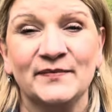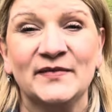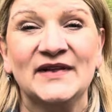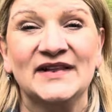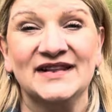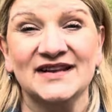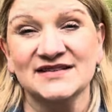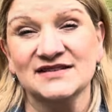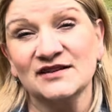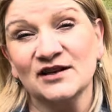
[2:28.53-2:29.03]

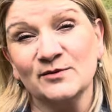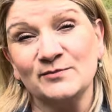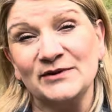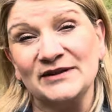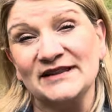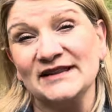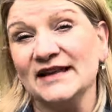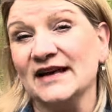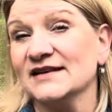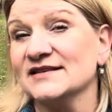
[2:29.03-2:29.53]
There's a little bit
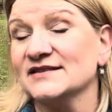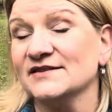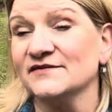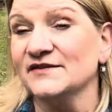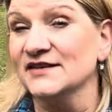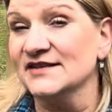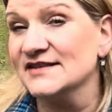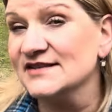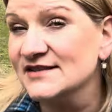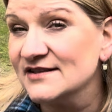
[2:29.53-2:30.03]
less of the
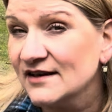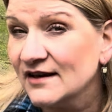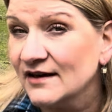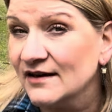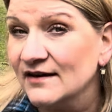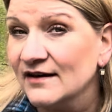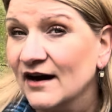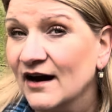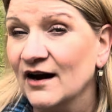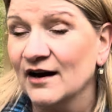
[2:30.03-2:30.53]

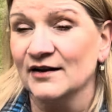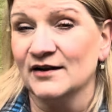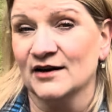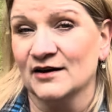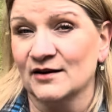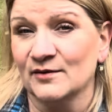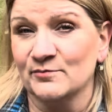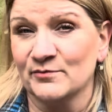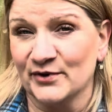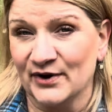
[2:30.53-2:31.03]
sun on
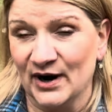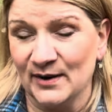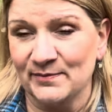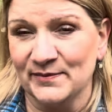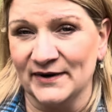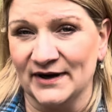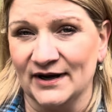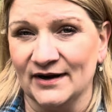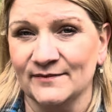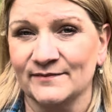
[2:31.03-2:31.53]
our
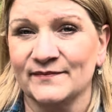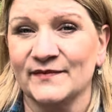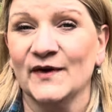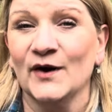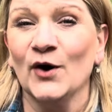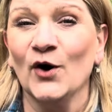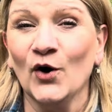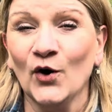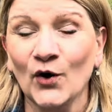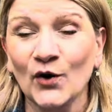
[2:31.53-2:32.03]
property.
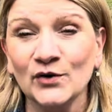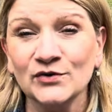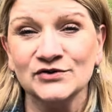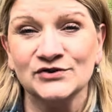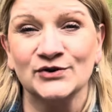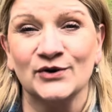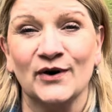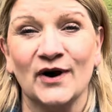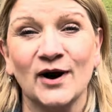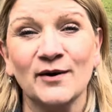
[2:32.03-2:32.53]

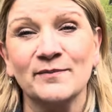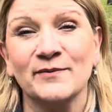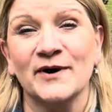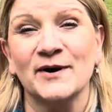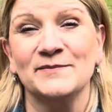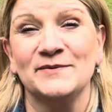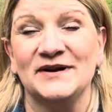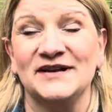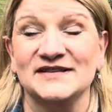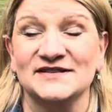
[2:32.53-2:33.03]
Also, our
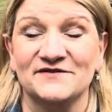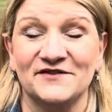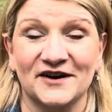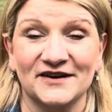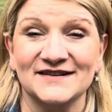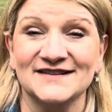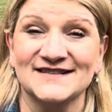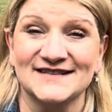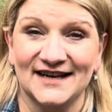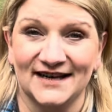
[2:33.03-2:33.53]
property is very
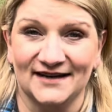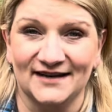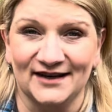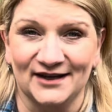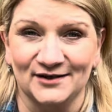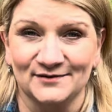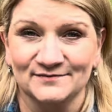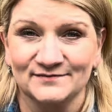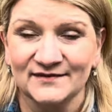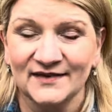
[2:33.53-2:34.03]
sandy.
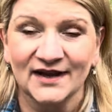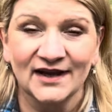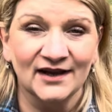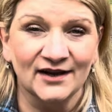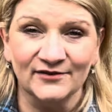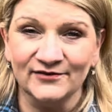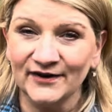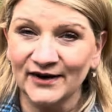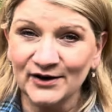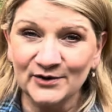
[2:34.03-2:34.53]

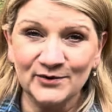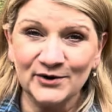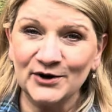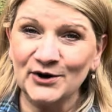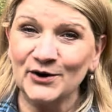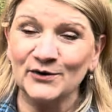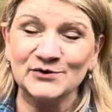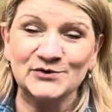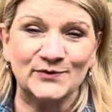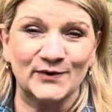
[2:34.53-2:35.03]
If anyone
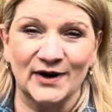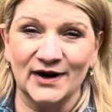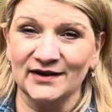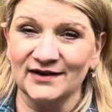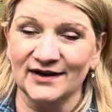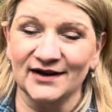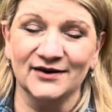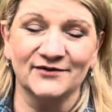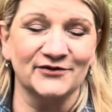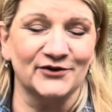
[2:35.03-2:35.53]
knows where I
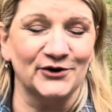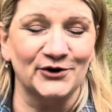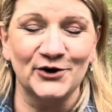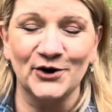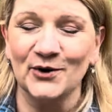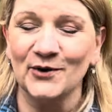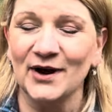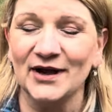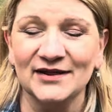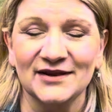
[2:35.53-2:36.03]
live, you
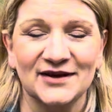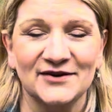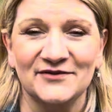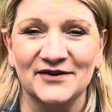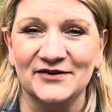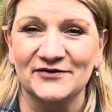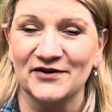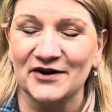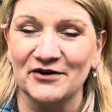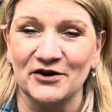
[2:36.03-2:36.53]
know I live
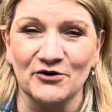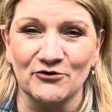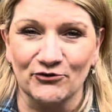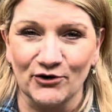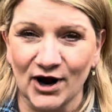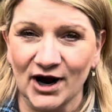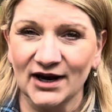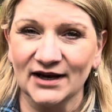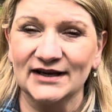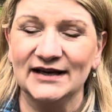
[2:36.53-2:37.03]
in very
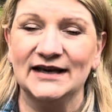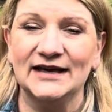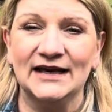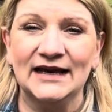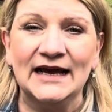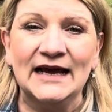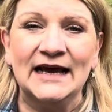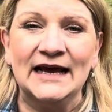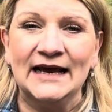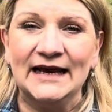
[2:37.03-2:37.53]
rocky,
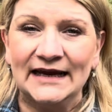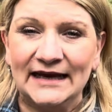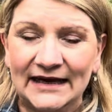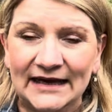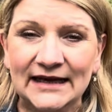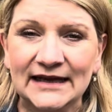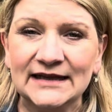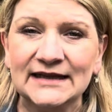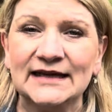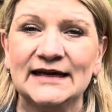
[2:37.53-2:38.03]

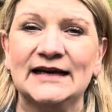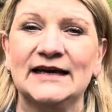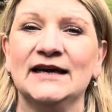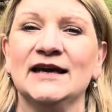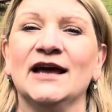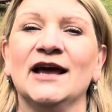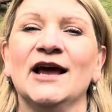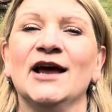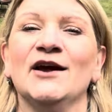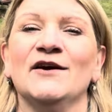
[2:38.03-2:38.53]
hilly,
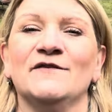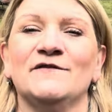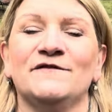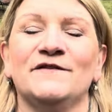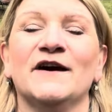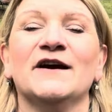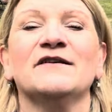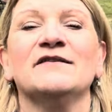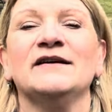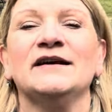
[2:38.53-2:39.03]

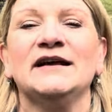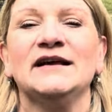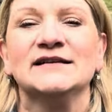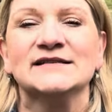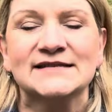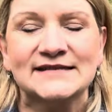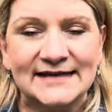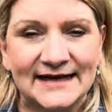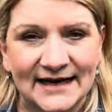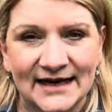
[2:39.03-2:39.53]
very
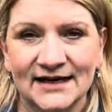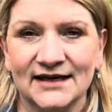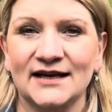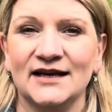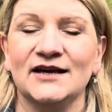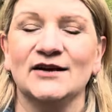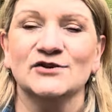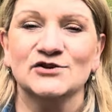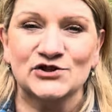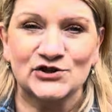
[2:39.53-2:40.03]

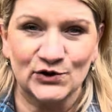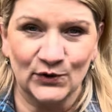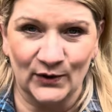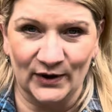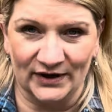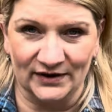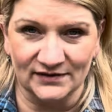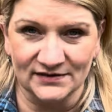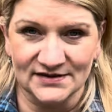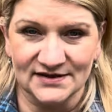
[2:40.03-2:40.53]
sandy
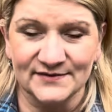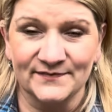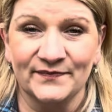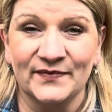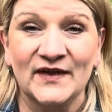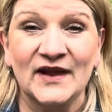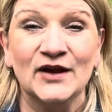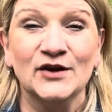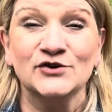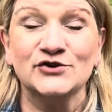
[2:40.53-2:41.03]
soils.
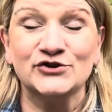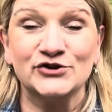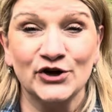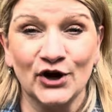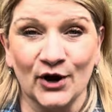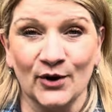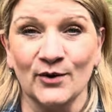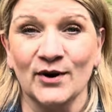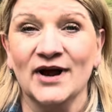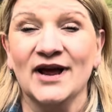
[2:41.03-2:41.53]

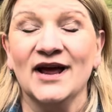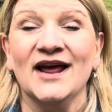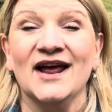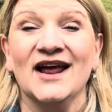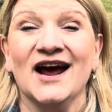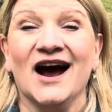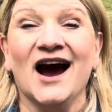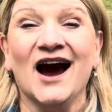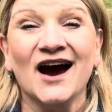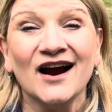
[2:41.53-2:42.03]
So
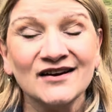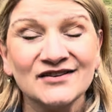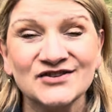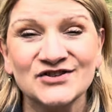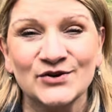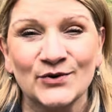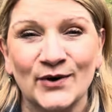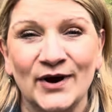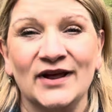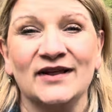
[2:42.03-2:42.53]
our
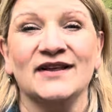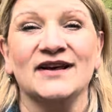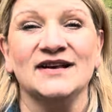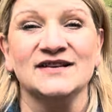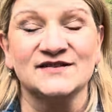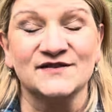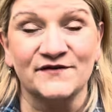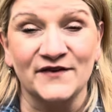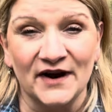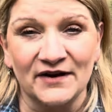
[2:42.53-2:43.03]
soil
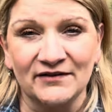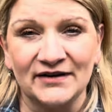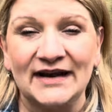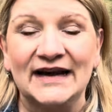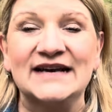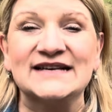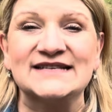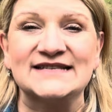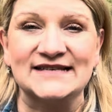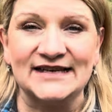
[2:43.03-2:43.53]
is very
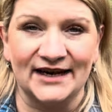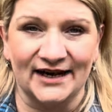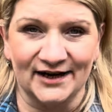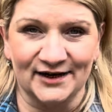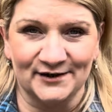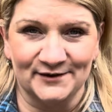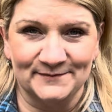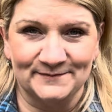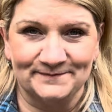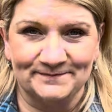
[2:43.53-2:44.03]
acidic.
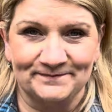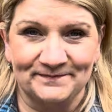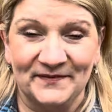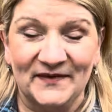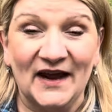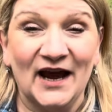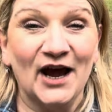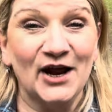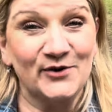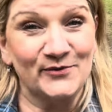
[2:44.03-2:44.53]

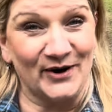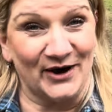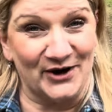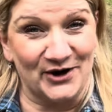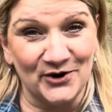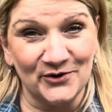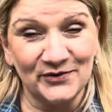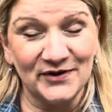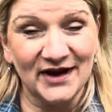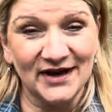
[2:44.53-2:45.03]
How do I
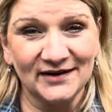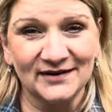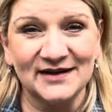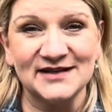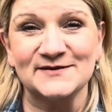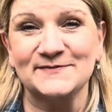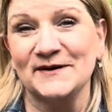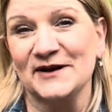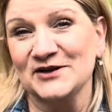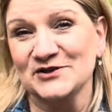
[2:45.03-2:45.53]
know that? It's
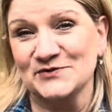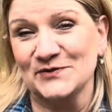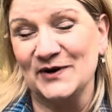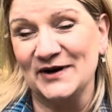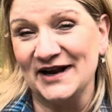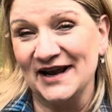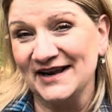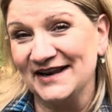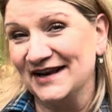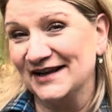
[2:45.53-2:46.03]
because when
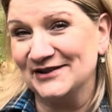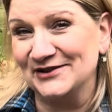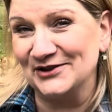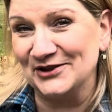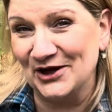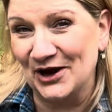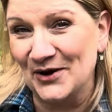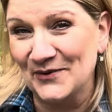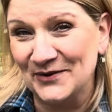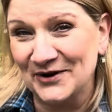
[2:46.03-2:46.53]
I get
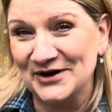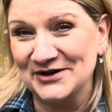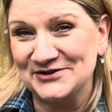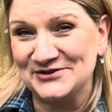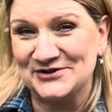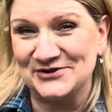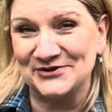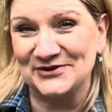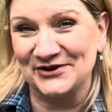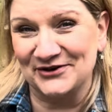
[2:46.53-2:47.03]
lower
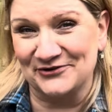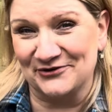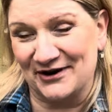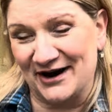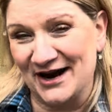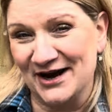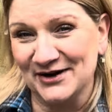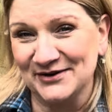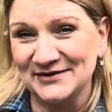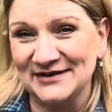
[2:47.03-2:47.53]
to the
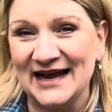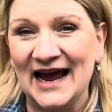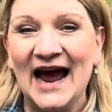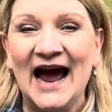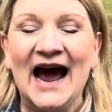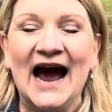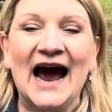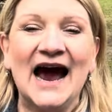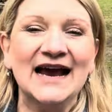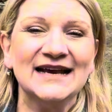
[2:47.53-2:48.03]
ground,
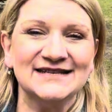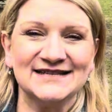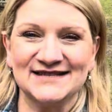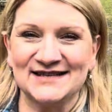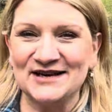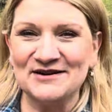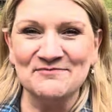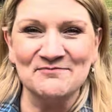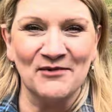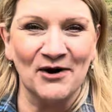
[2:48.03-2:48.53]
I
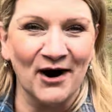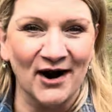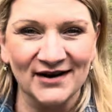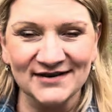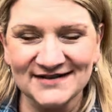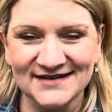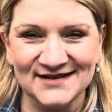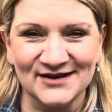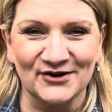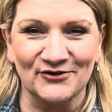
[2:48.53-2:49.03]
see
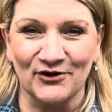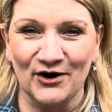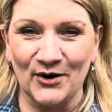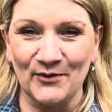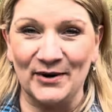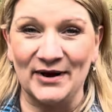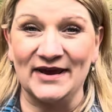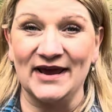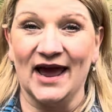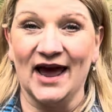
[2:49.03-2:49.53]
moss
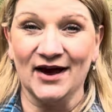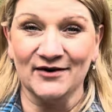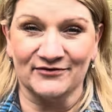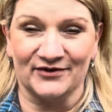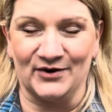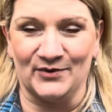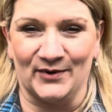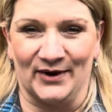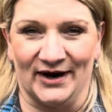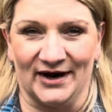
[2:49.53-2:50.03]
growing
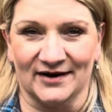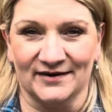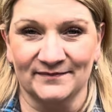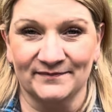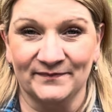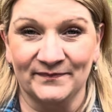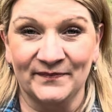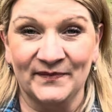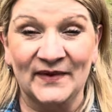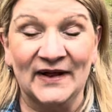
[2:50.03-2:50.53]
everywhere.
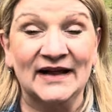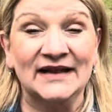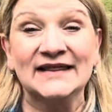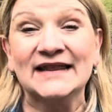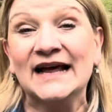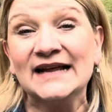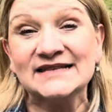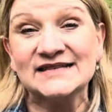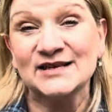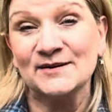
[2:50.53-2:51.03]

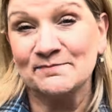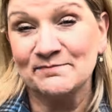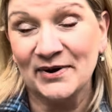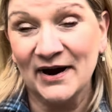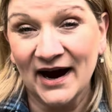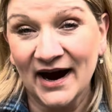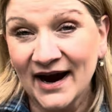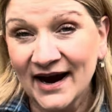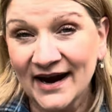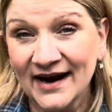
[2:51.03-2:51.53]
Lots of
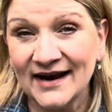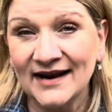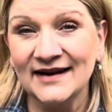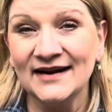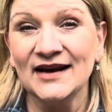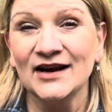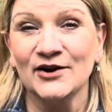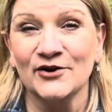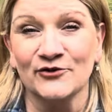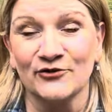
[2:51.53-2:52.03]
pine
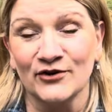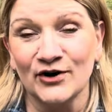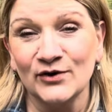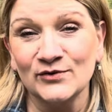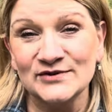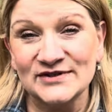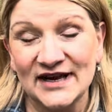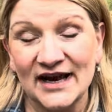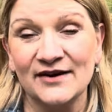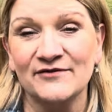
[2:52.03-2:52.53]

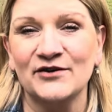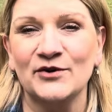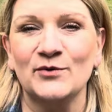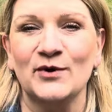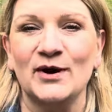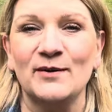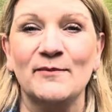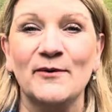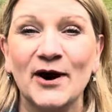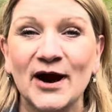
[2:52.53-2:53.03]
grows
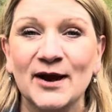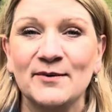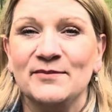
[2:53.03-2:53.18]
everywhere. Why?